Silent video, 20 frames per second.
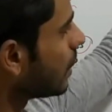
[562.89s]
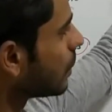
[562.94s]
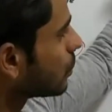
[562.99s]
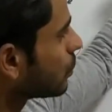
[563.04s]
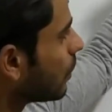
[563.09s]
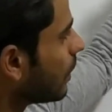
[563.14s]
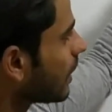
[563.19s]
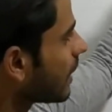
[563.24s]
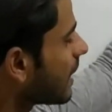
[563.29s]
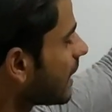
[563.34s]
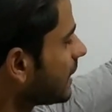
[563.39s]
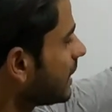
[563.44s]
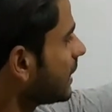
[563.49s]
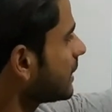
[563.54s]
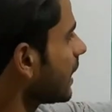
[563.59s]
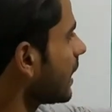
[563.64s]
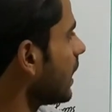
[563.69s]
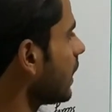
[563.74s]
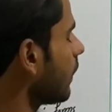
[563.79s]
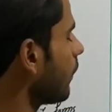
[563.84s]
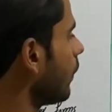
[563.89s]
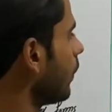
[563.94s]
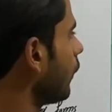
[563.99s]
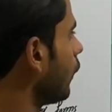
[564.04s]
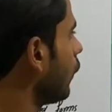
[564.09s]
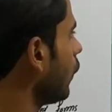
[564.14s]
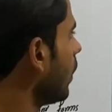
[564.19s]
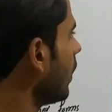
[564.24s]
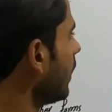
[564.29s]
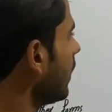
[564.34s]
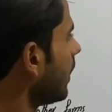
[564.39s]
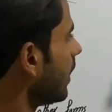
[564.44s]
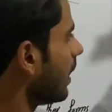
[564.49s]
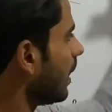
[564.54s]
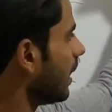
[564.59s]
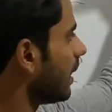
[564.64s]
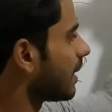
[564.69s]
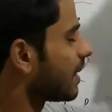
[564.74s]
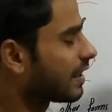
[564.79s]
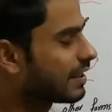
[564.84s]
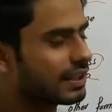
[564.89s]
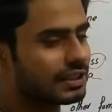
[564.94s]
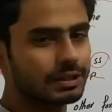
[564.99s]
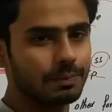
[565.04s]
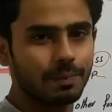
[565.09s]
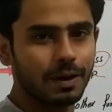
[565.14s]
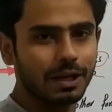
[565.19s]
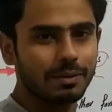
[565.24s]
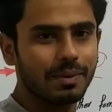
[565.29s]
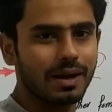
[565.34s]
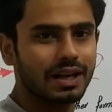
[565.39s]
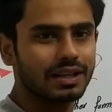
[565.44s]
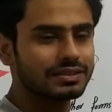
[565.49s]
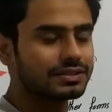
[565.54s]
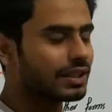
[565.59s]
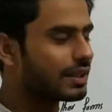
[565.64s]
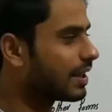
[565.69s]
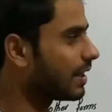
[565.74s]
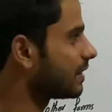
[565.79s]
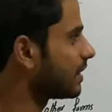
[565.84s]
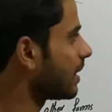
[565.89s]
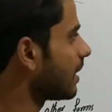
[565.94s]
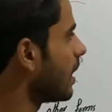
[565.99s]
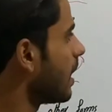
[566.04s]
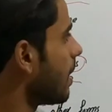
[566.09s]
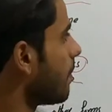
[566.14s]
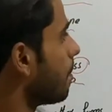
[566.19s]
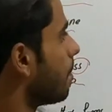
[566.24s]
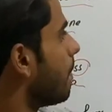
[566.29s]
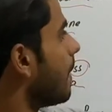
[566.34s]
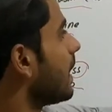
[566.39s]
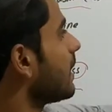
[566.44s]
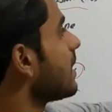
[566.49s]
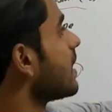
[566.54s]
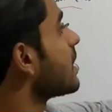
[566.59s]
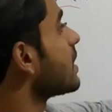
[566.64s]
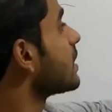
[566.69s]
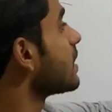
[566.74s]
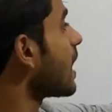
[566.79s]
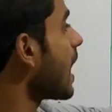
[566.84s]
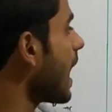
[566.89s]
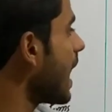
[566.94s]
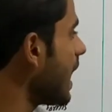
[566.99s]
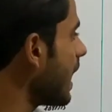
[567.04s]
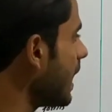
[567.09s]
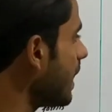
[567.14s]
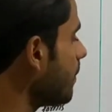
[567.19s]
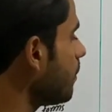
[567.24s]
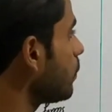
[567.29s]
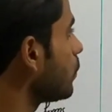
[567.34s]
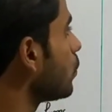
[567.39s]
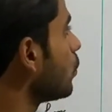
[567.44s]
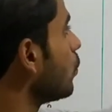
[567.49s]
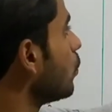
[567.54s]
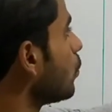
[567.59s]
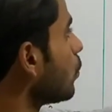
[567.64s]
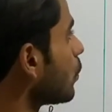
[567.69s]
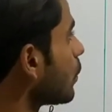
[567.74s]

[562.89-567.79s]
So increasing the rate of infusion, increasing the plasma concentration, but time to